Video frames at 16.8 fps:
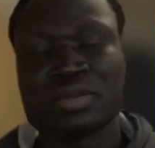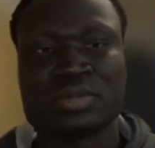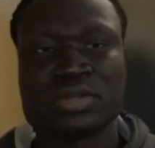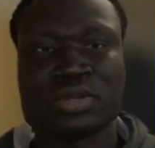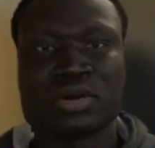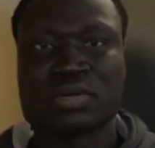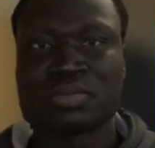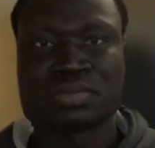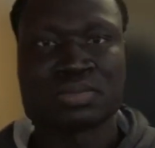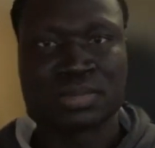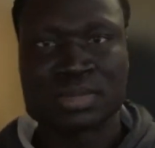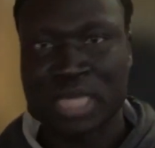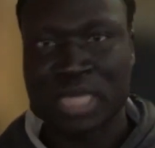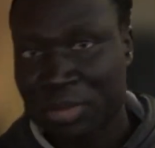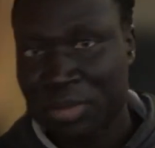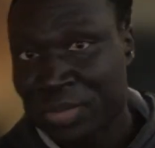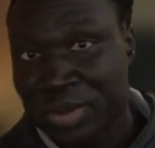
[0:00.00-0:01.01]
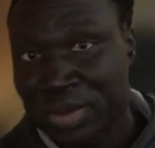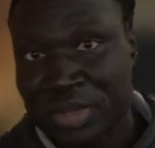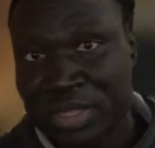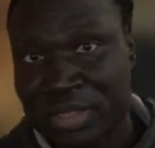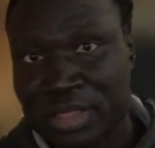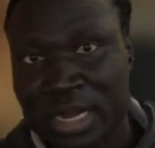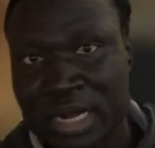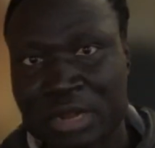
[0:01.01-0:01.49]
You know, the government
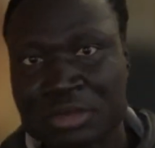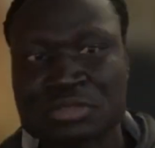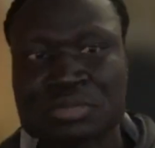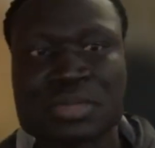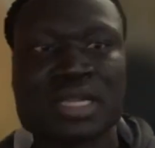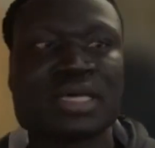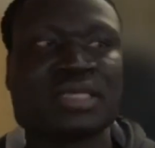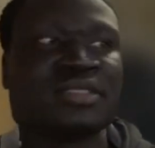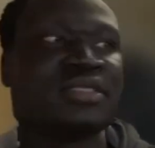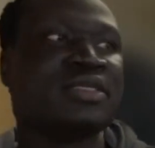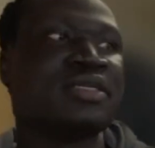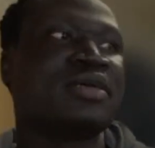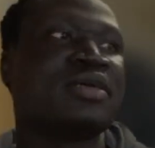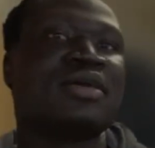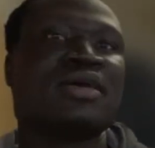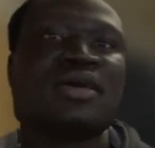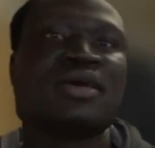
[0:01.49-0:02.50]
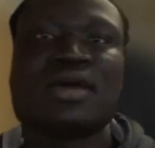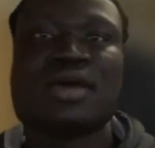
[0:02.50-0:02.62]
made the announcement last year,